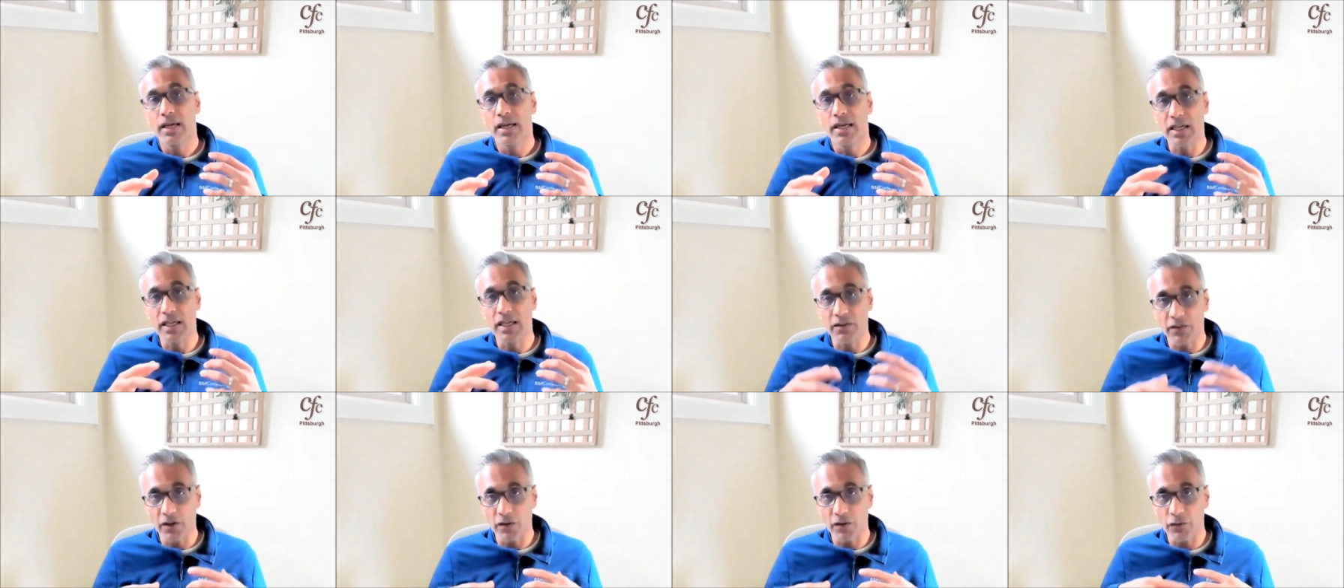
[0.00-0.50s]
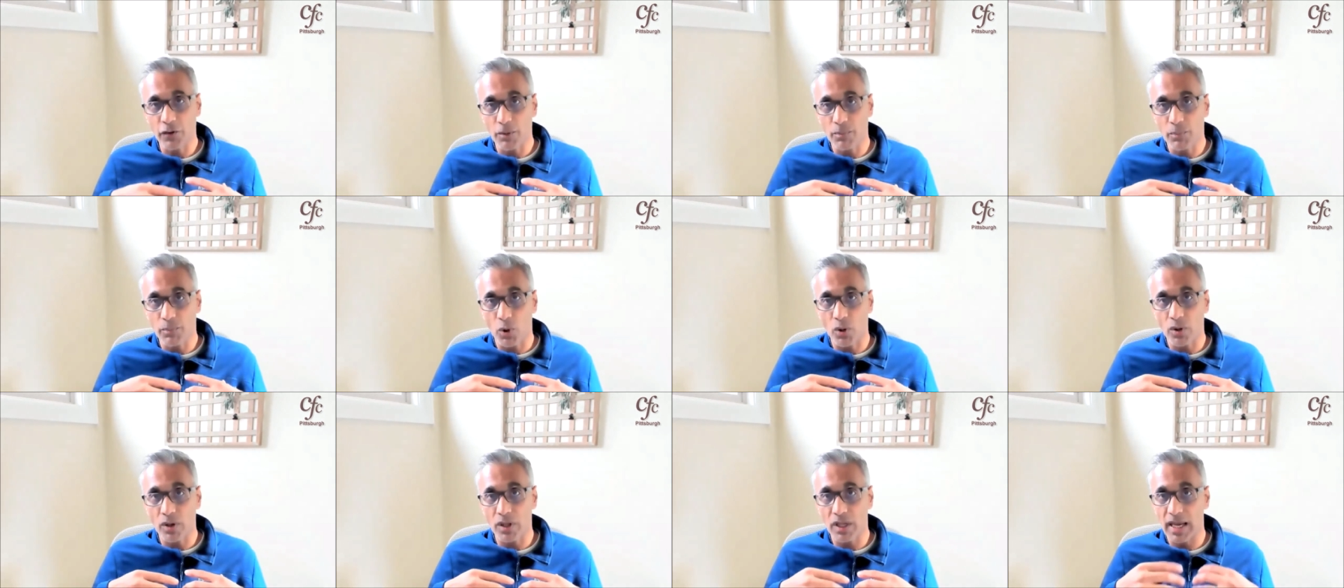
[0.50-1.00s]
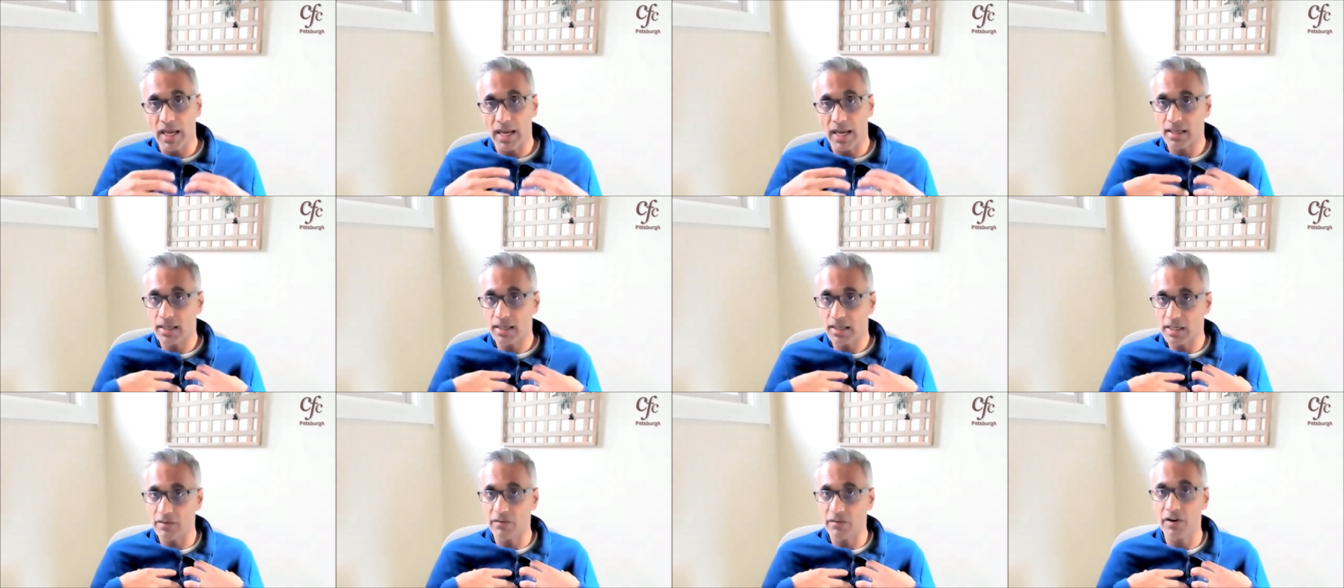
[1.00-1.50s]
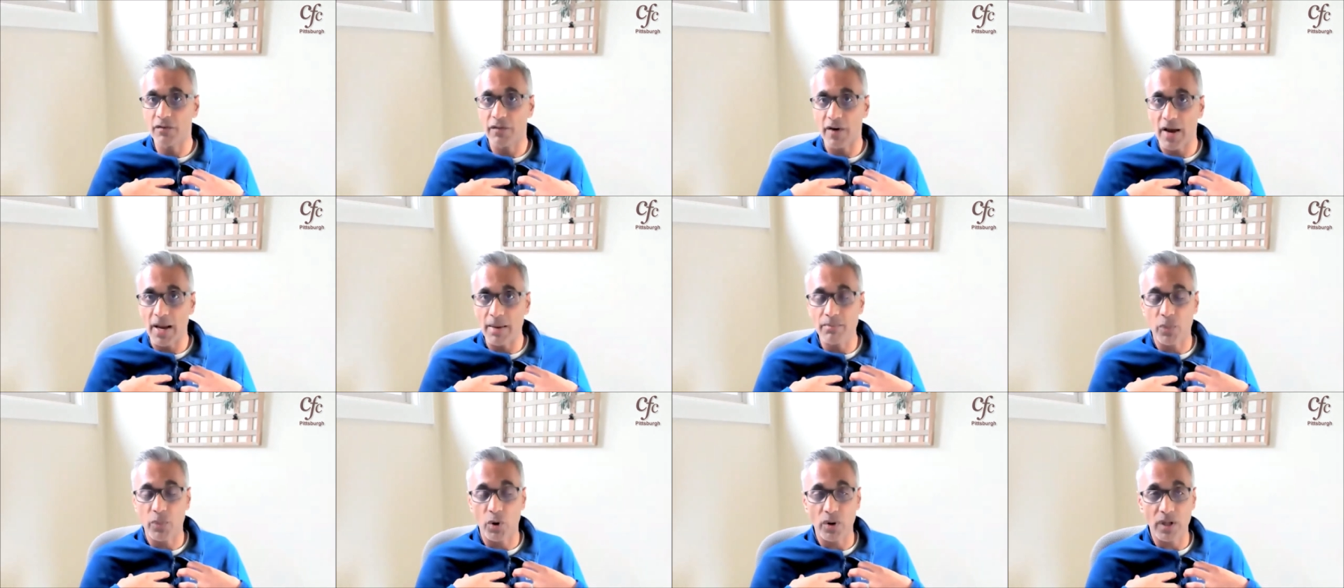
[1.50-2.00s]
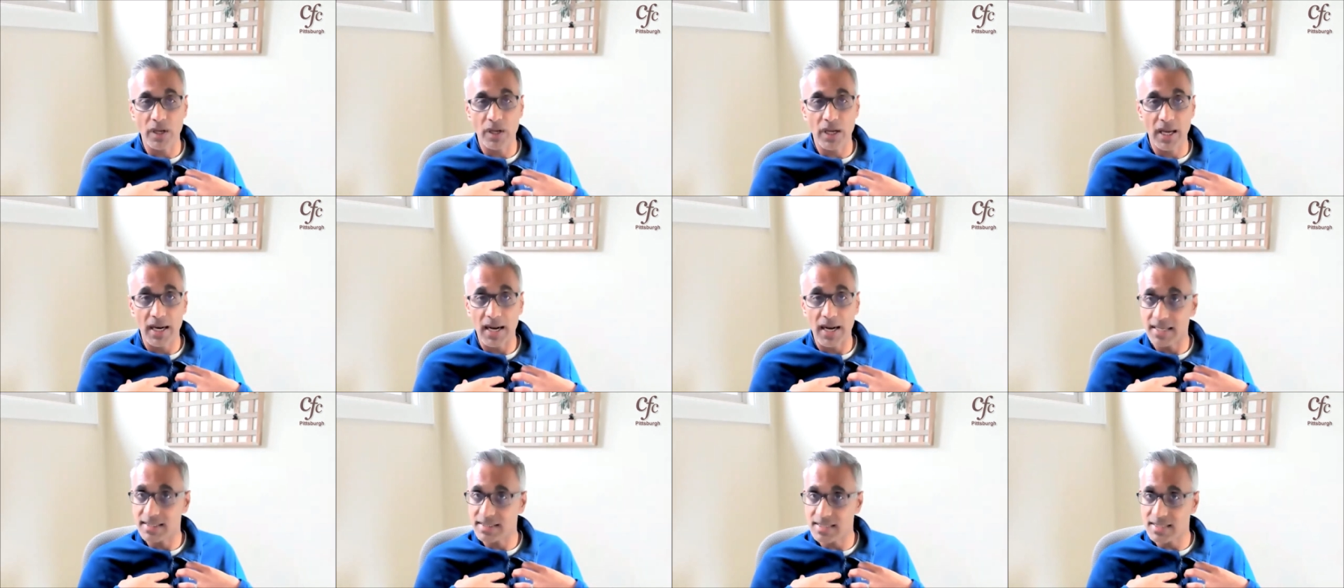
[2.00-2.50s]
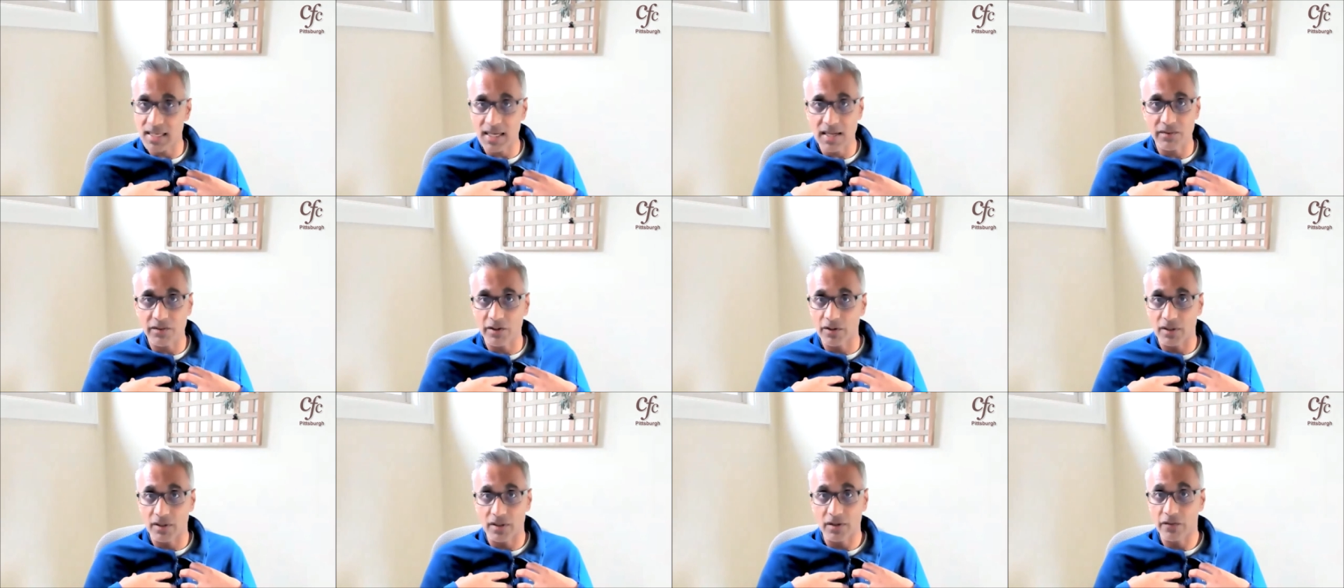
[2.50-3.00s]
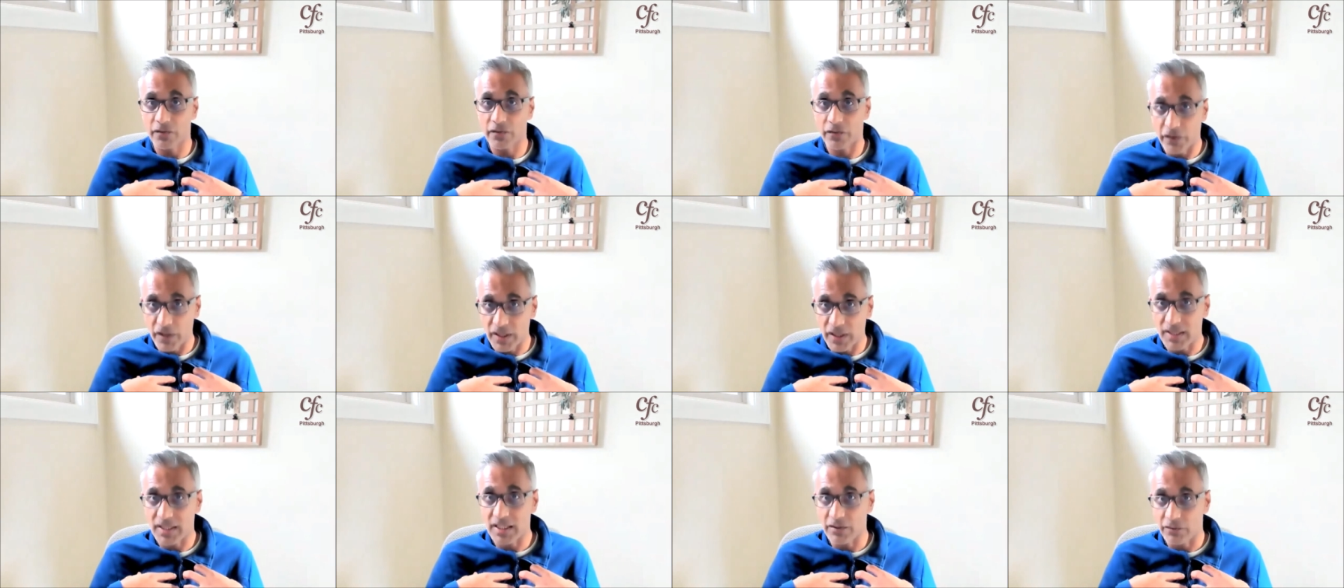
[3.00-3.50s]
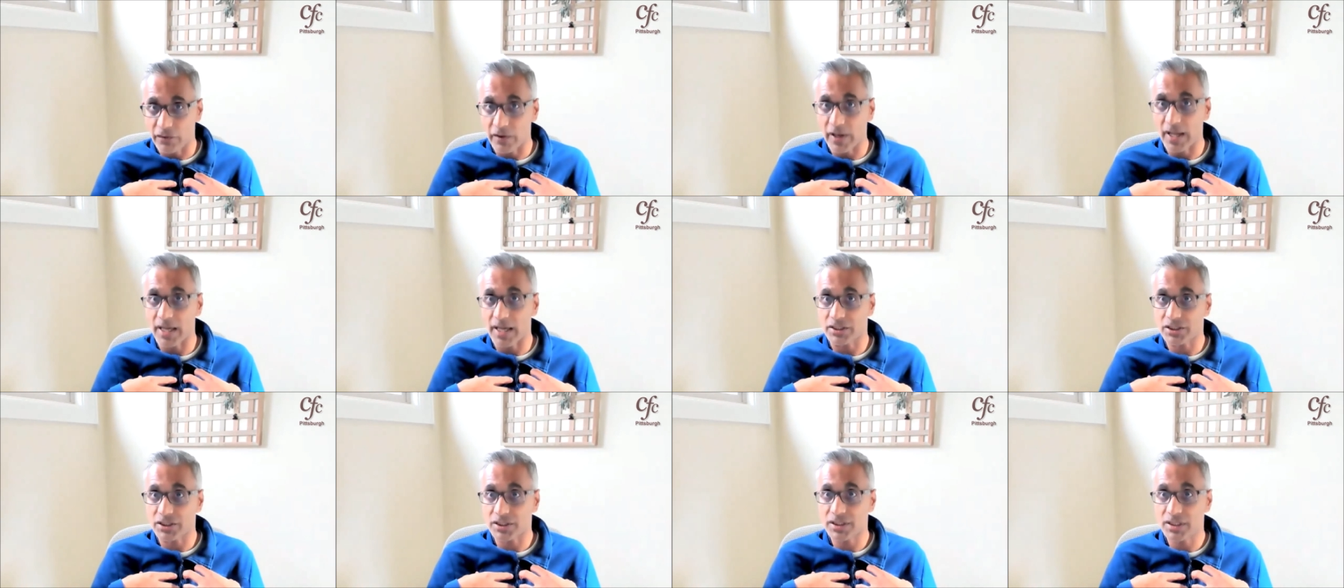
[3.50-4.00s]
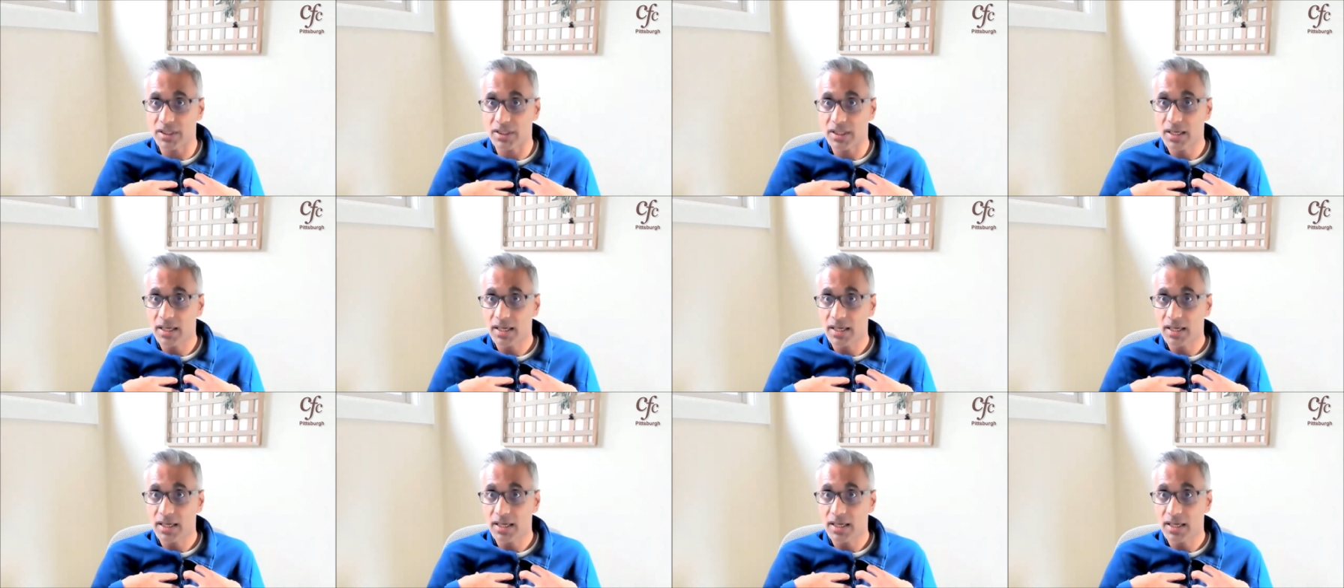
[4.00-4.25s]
even if you're born again, even if I'm born again, I still have a filthy flesh